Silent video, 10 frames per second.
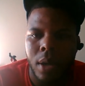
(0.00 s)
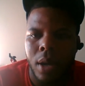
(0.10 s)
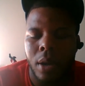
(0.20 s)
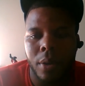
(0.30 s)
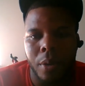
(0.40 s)

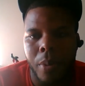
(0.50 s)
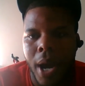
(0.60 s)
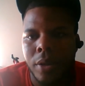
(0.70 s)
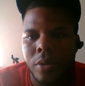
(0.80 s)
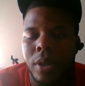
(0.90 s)
I don't know.
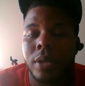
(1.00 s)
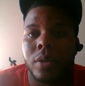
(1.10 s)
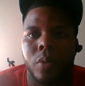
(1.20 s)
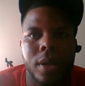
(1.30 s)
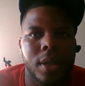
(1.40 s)
The pass
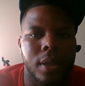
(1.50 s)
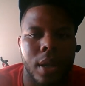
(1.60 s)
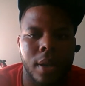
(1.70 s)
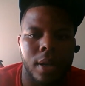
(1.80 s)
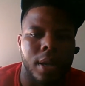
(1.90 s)
rush just
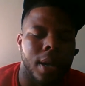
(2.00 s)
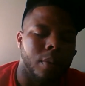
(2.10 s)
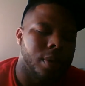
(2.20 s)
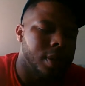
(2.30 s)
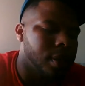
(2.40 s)
wasn't there
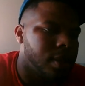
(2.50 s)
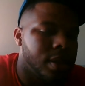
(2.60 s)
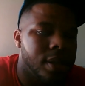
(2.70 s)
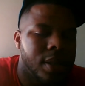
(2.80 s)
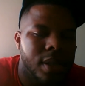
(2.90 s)
today, which
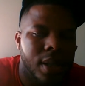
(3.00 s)
is,